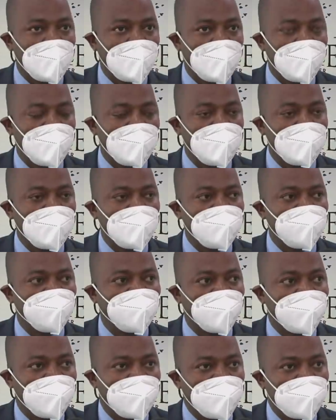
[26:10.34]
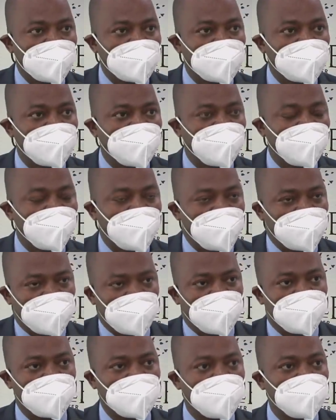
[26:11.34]
And for us,
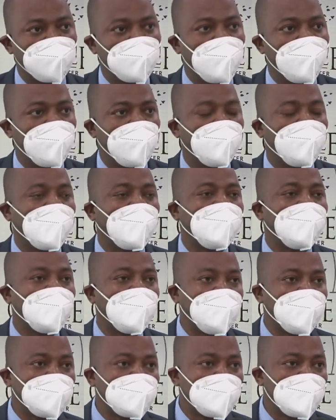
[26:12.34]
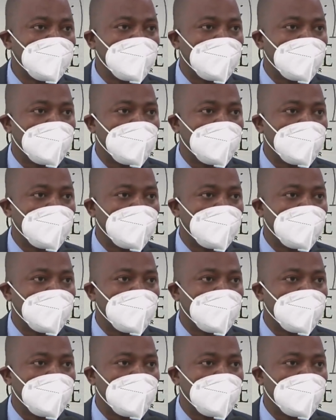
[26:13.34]
this is more of a mandate.